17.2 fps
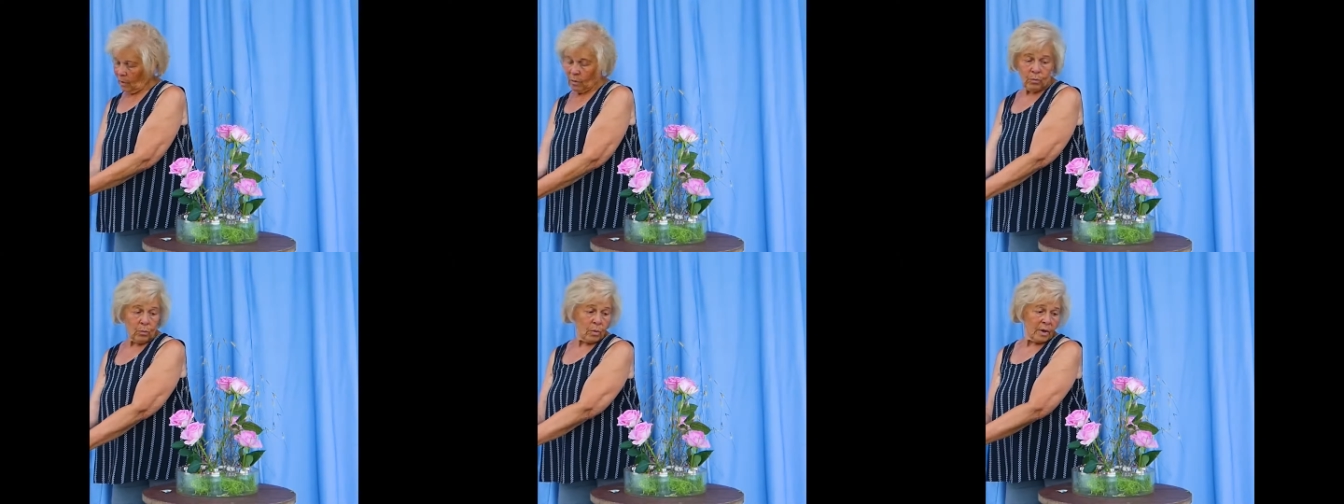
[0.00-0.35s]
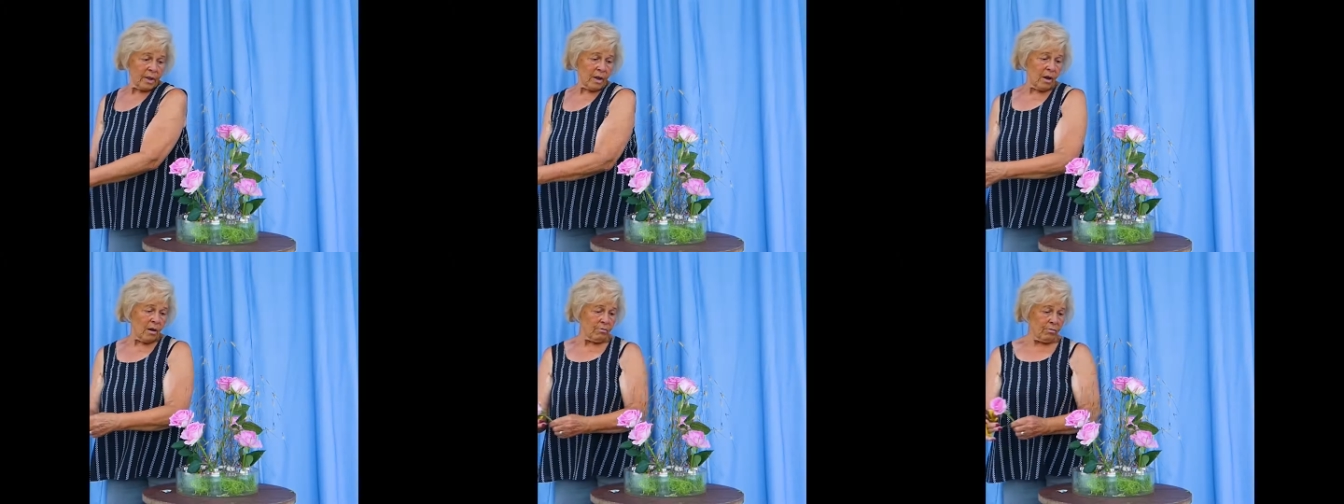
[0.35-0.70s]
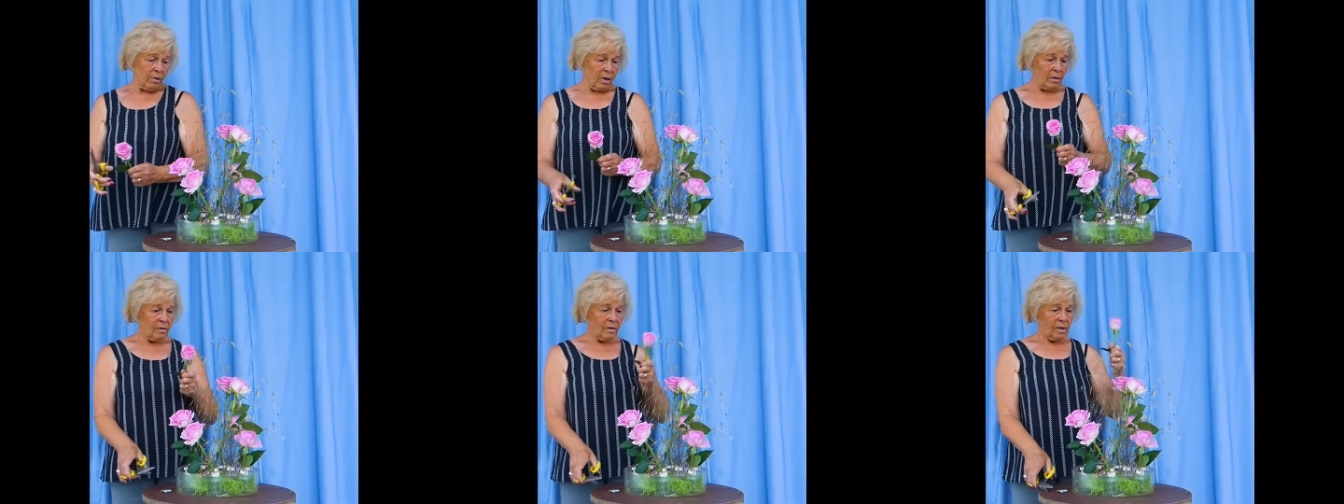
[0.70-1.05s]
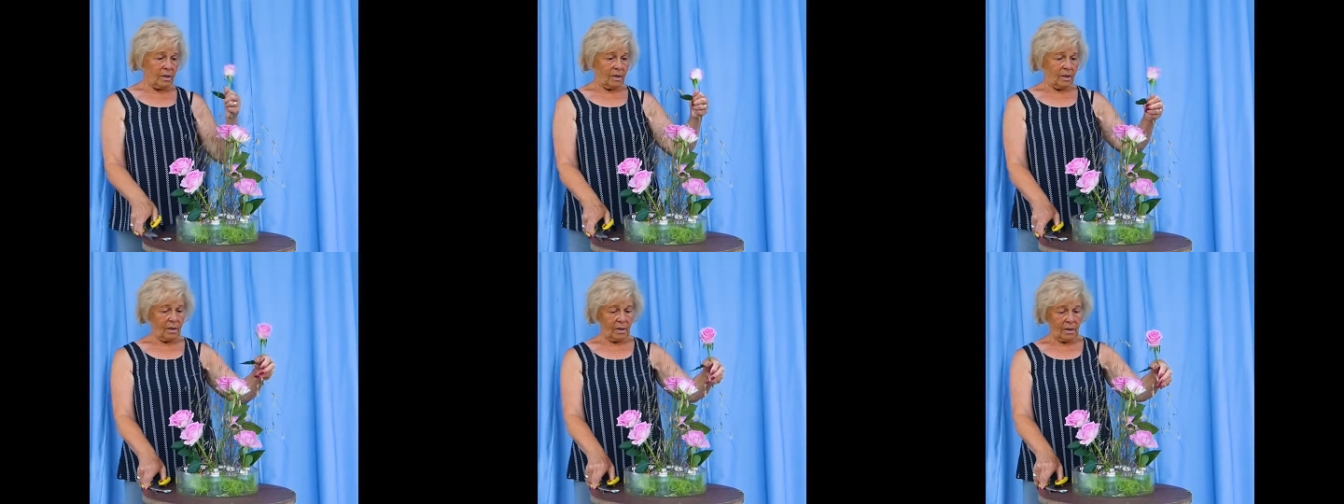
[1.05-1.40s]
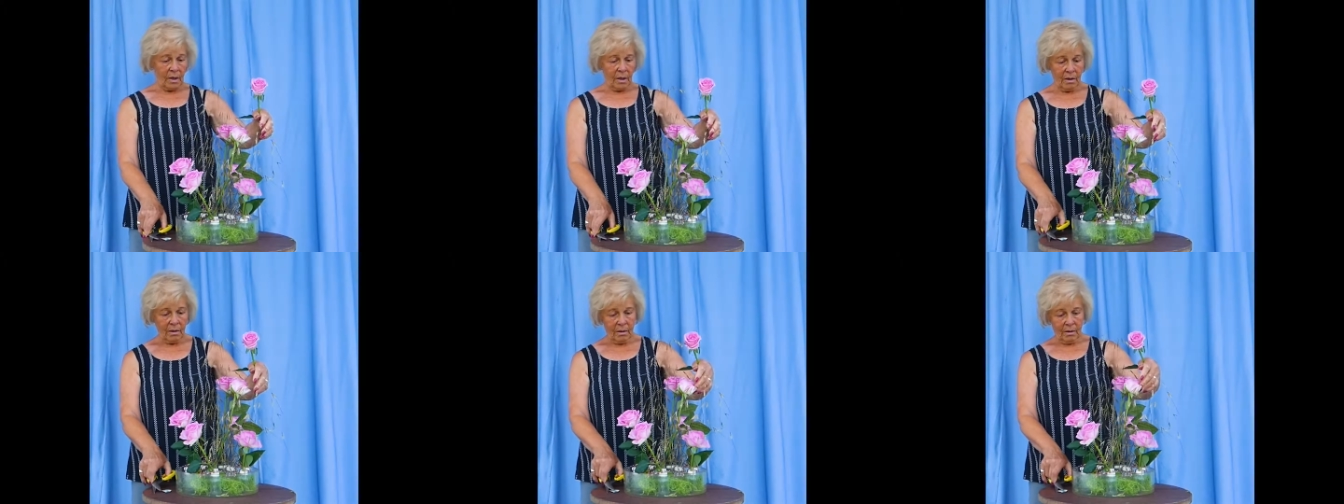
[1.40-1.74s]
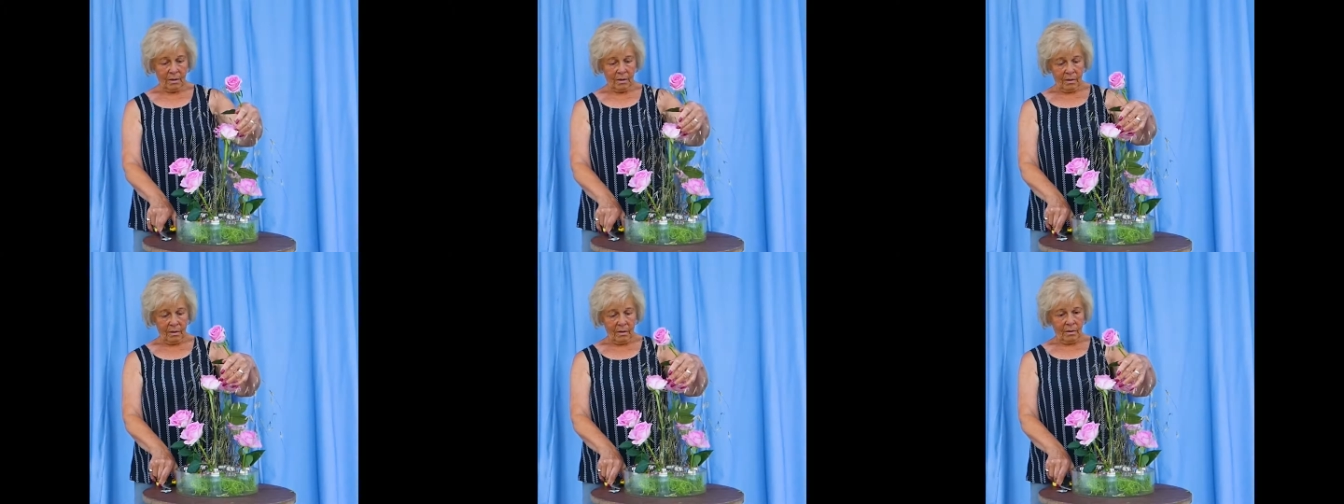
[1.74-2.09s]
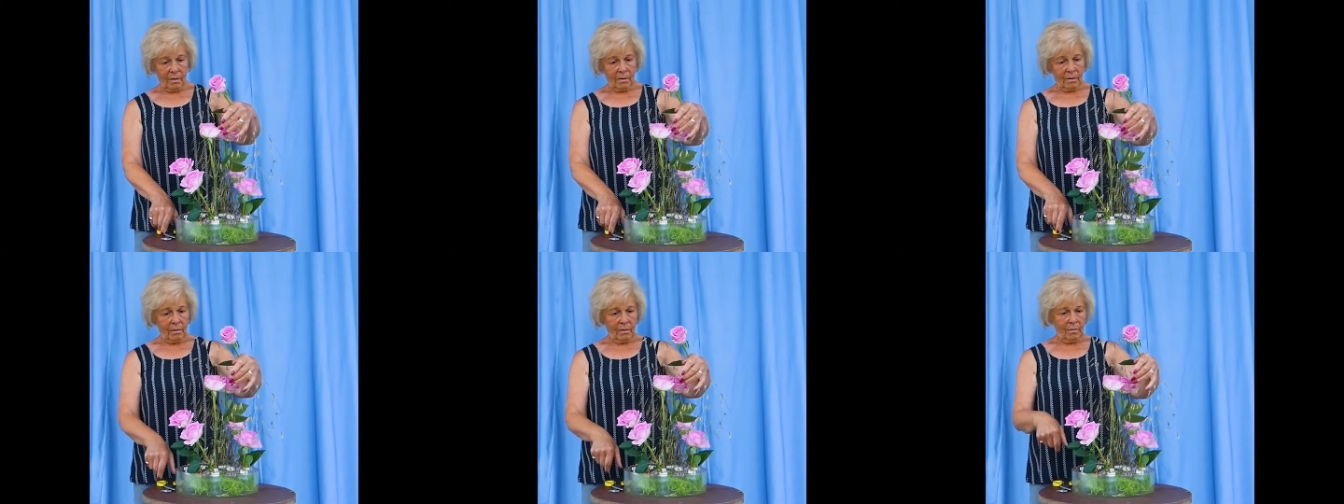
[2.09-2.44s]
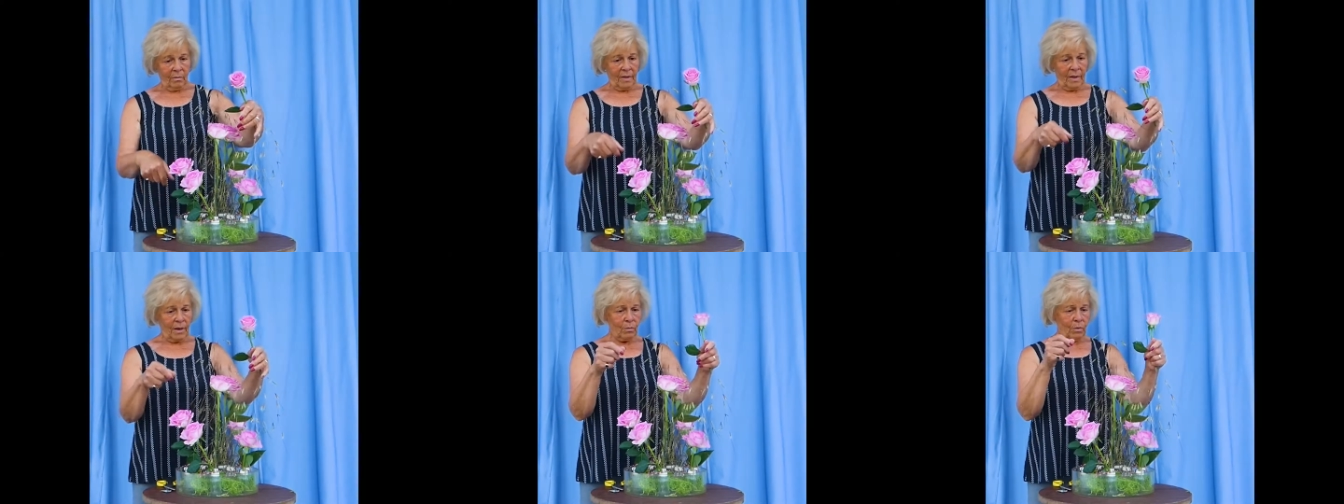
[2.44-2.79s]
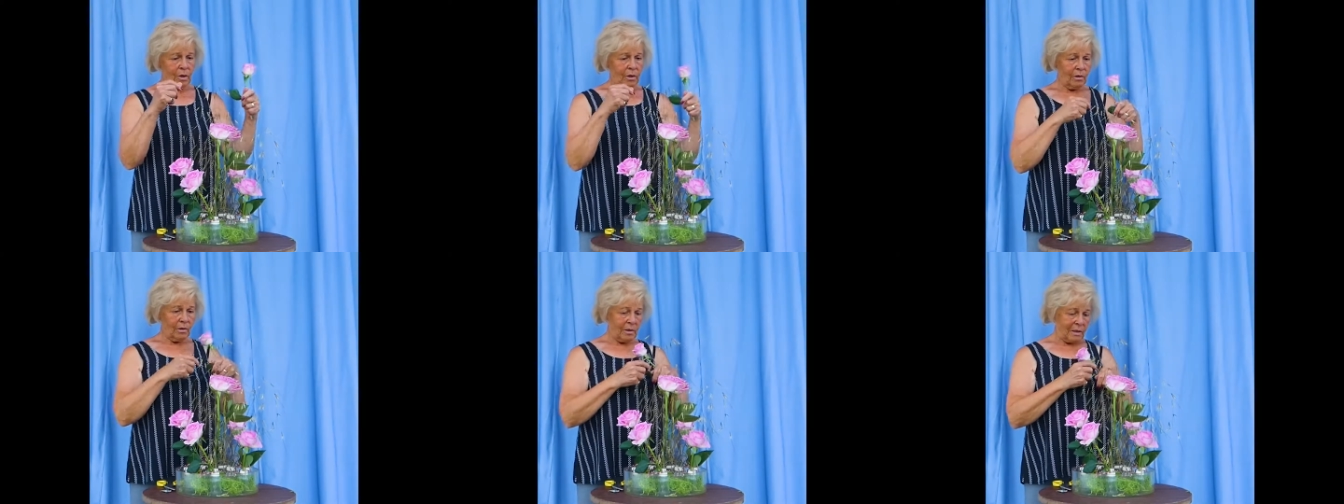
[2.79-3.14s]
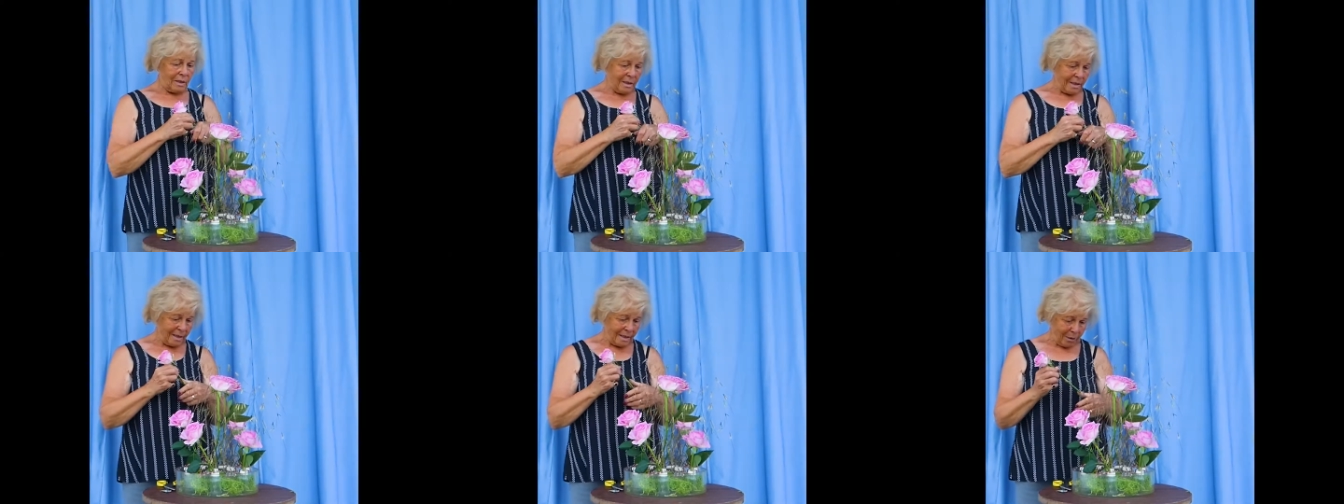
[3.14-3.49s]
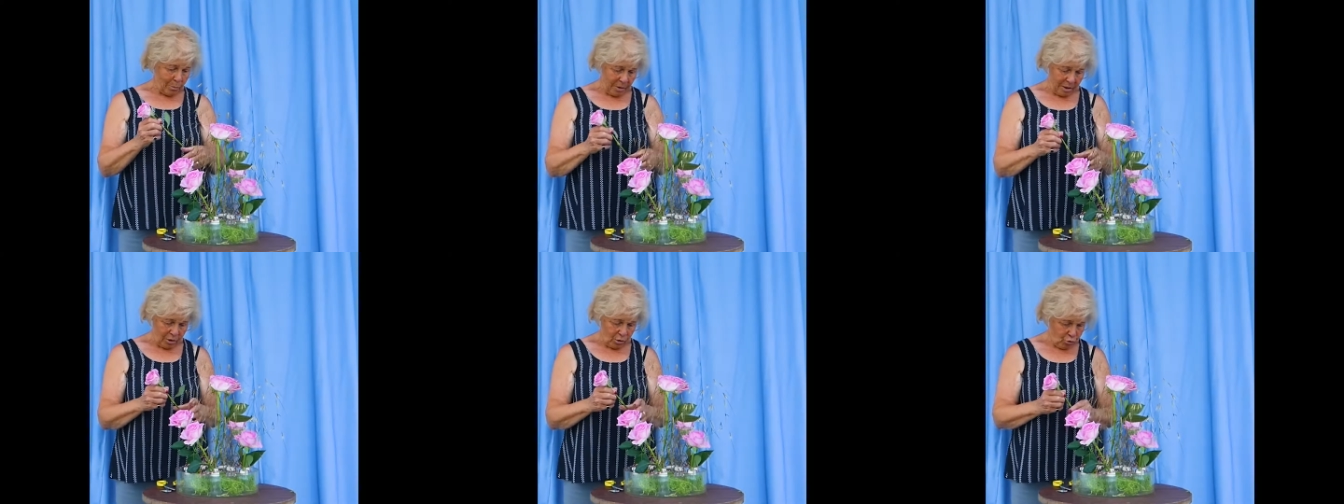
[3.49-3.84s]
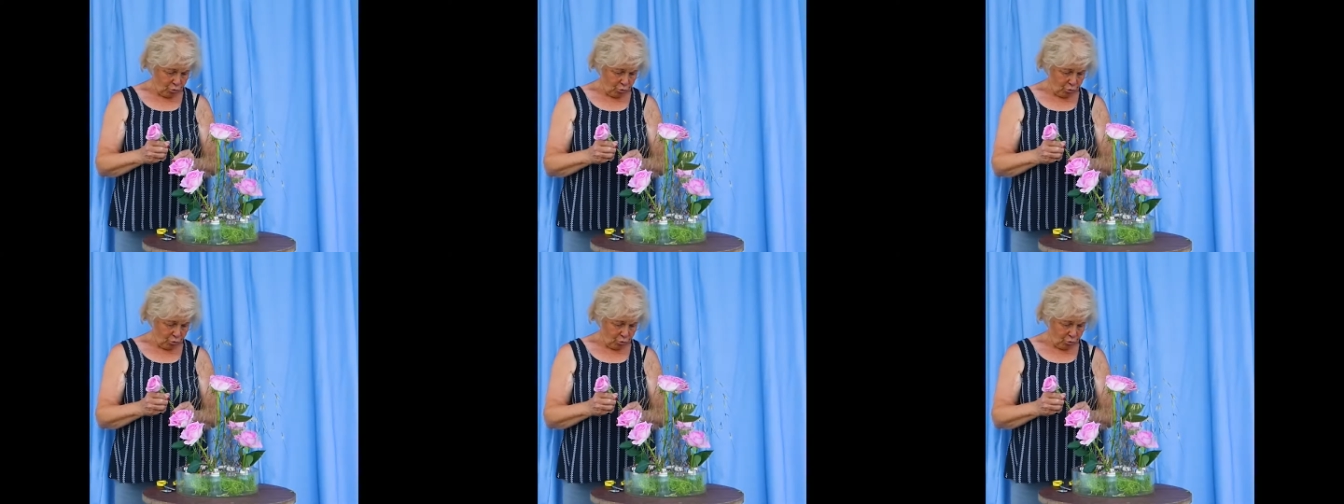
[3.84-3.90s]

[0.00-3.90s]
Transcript: with our roses. That one looks a little bit